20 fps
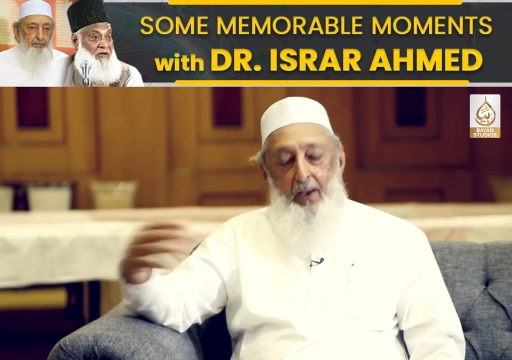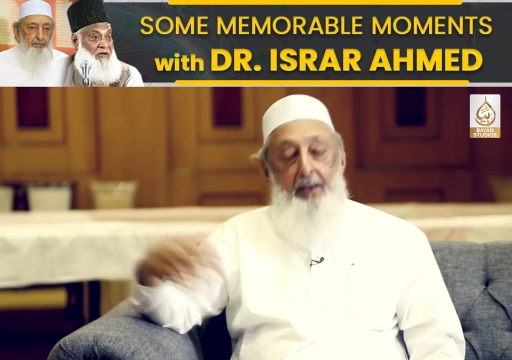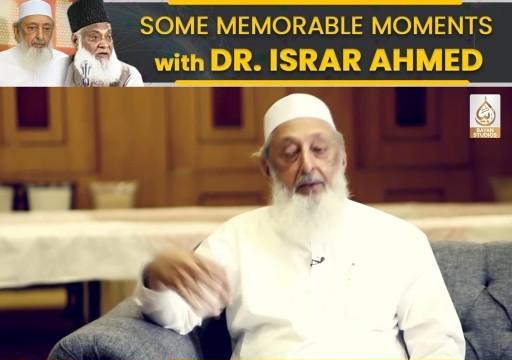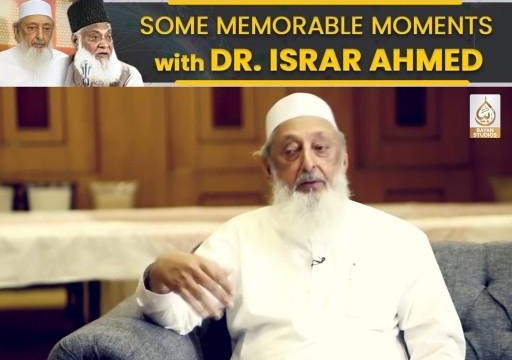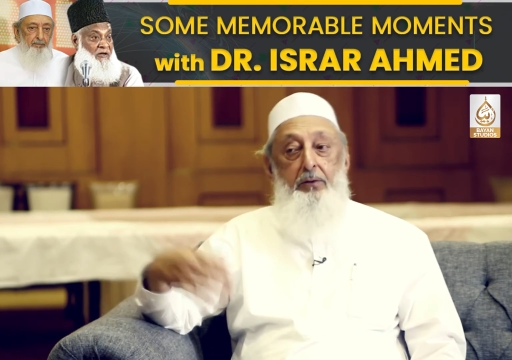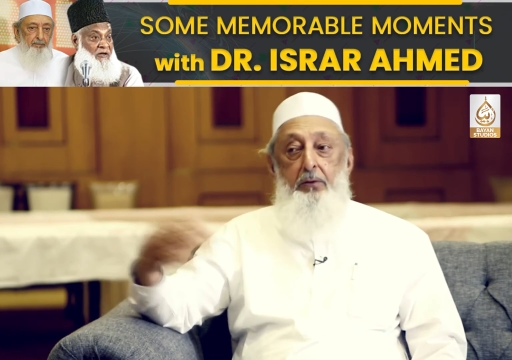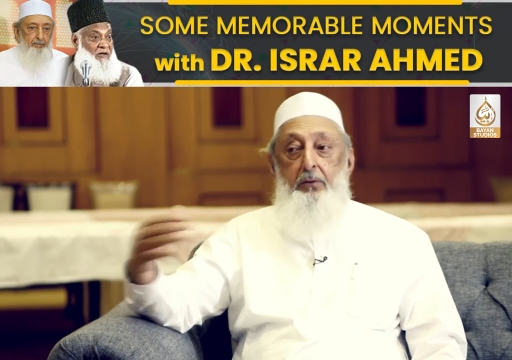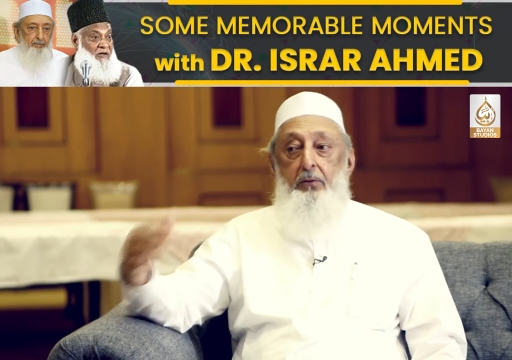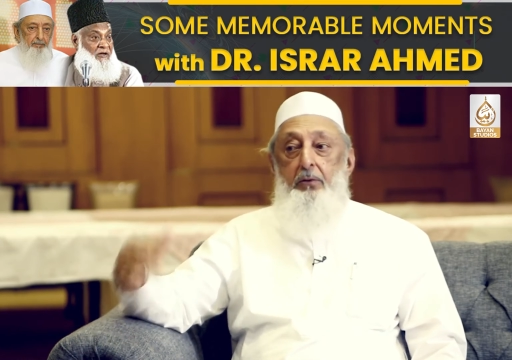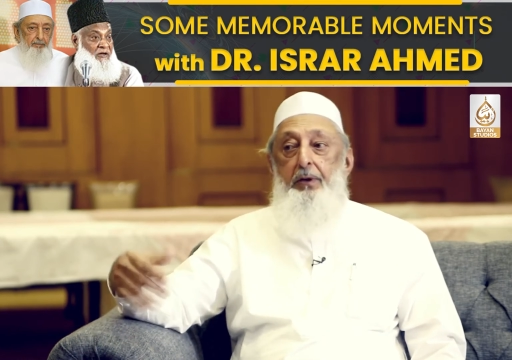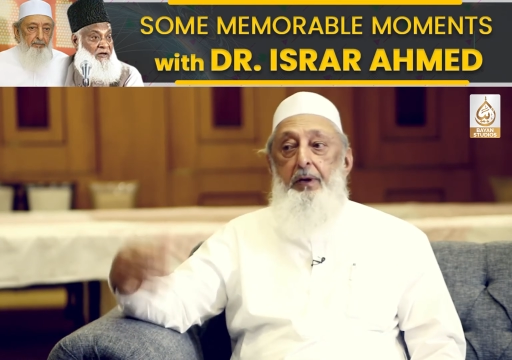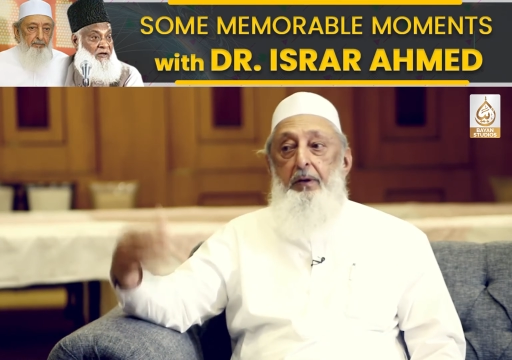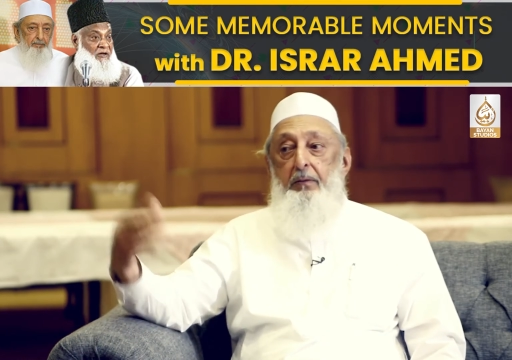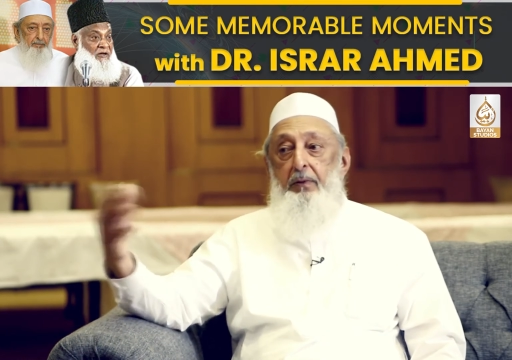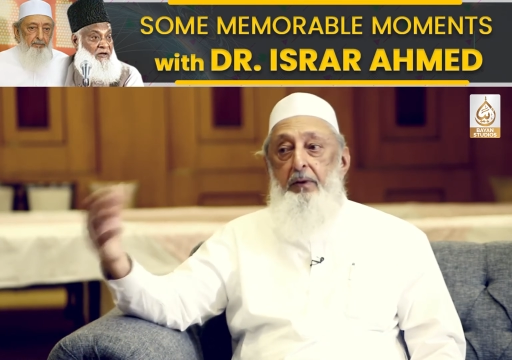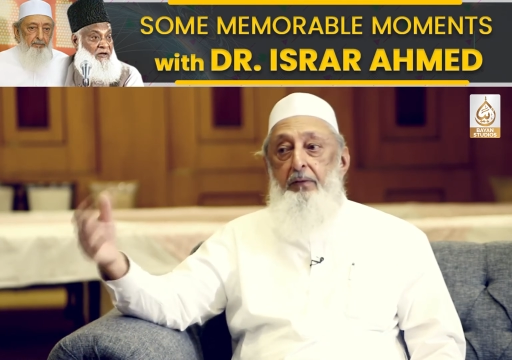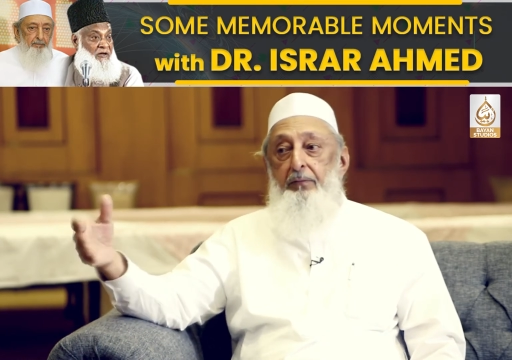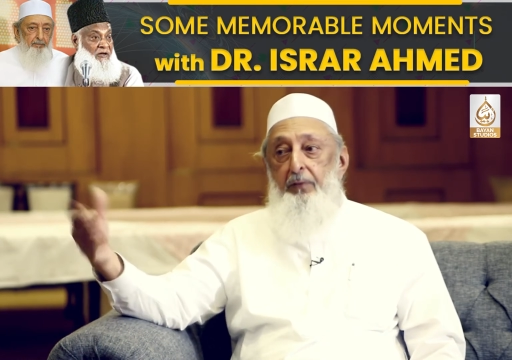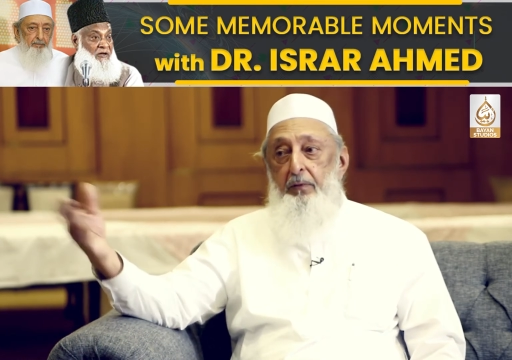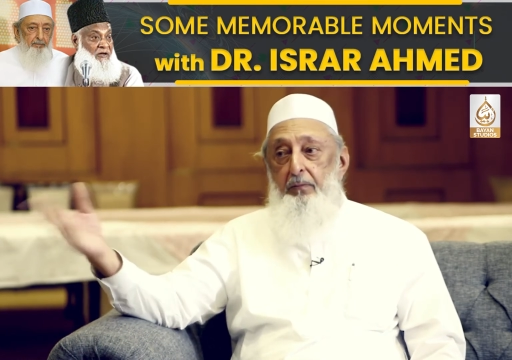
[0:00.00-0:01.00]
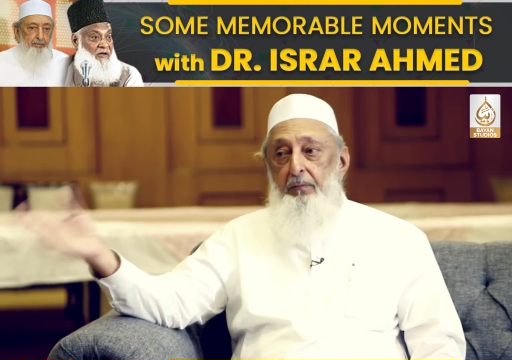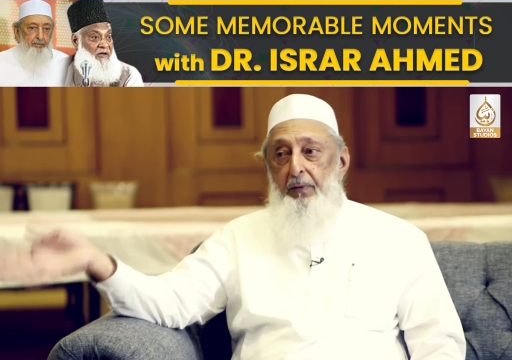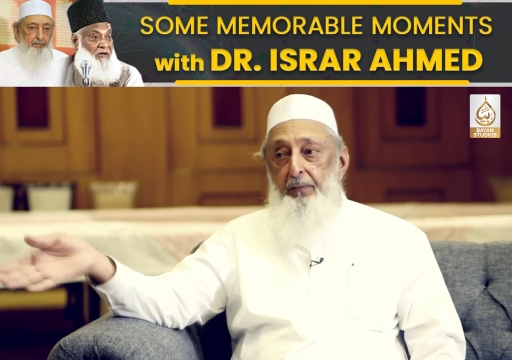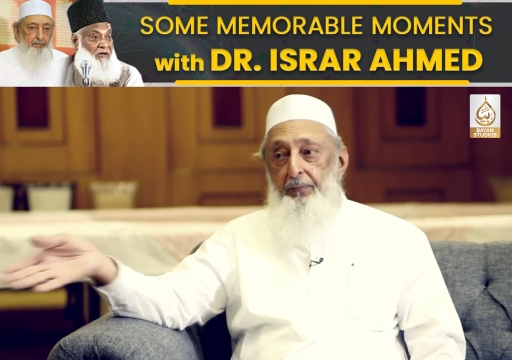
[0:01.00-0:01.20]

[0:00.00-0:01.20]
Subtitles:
I knew him even